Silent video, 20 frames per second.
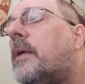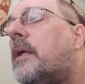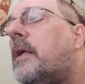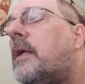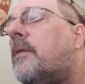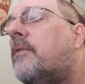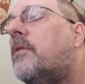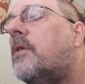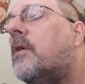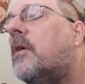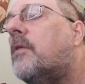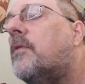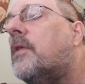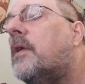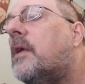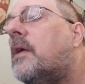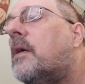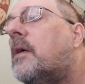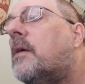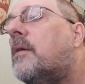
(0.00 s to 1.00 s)
even on
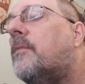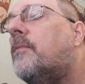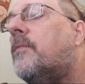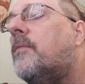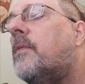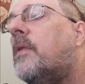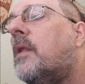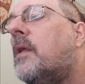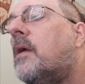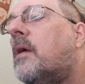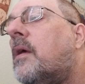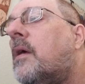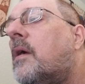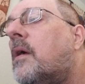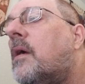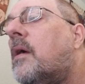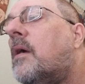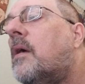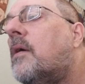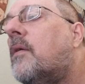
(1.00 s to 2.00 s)
the
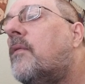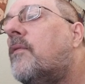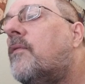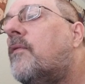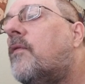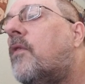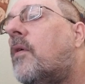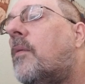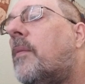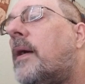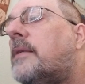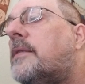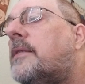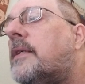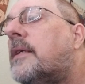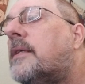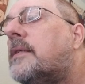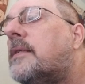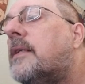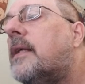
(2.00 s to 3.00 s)

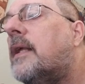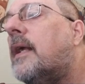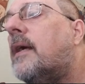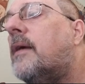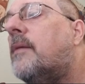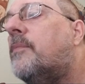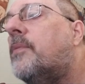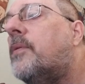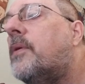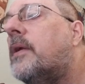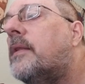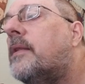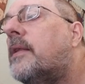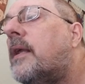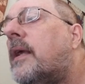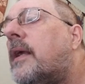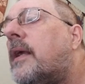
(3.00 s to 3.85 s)
4x6 that I